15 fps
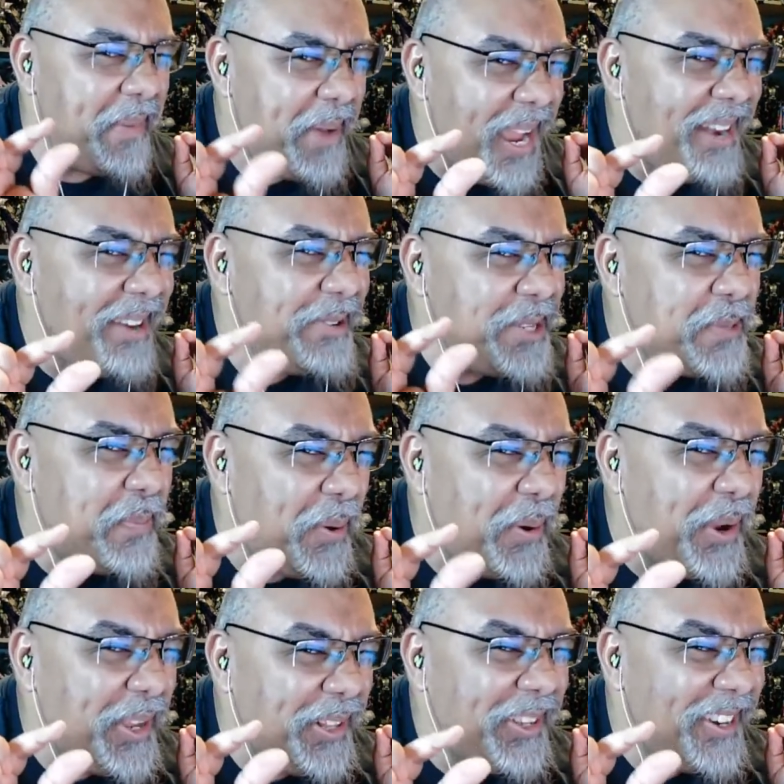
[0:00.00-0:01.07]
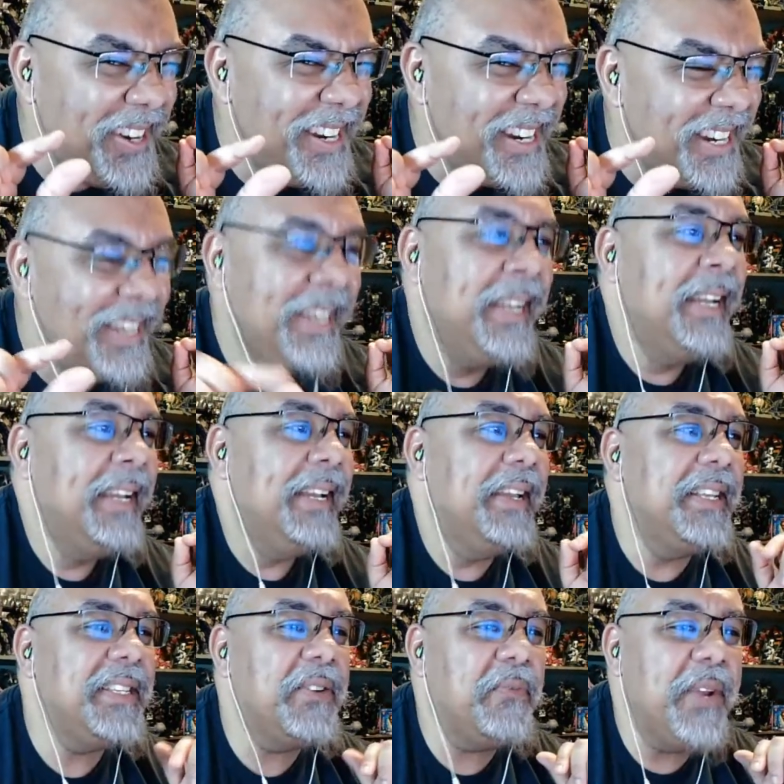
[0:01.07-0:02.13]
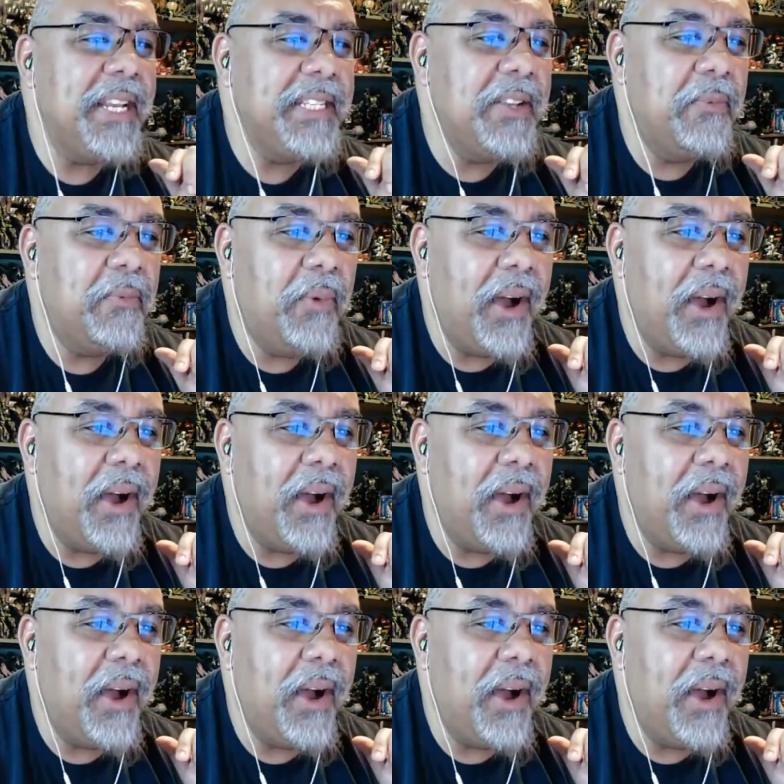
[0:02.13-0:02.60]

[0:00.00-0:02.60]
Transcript: minor spoiler. There's a reason